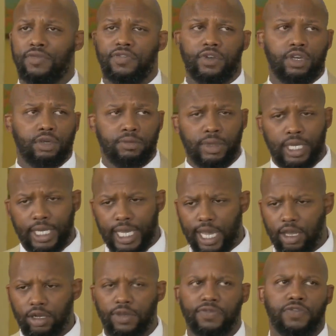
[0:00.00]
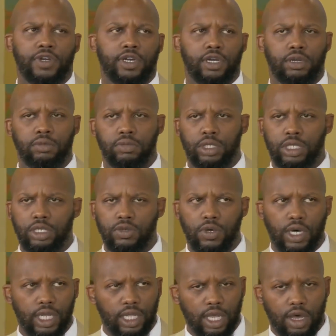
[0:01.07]
from accounting firms
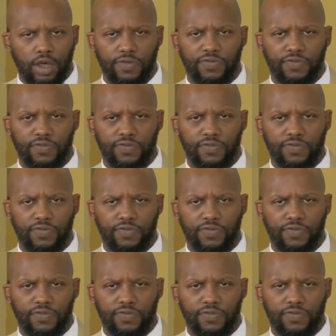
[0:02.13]
to law